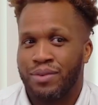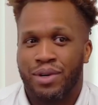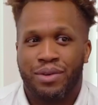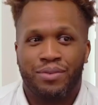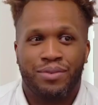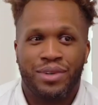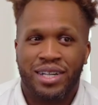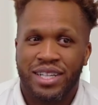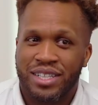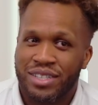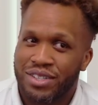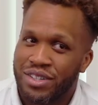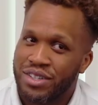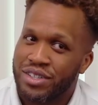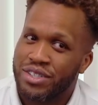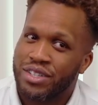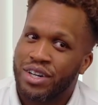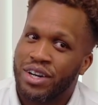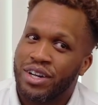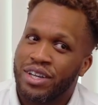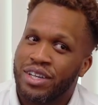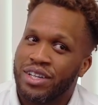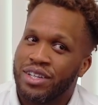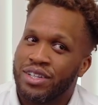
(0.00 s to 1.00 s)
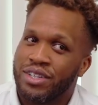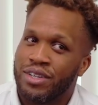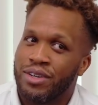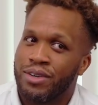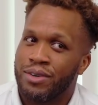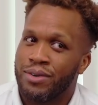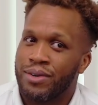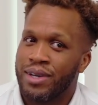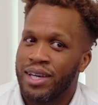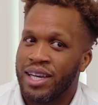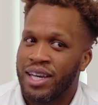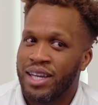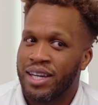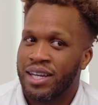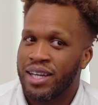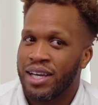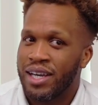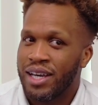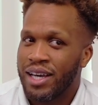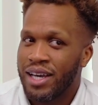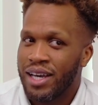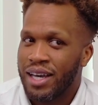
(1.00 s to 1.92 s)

what research are you doing?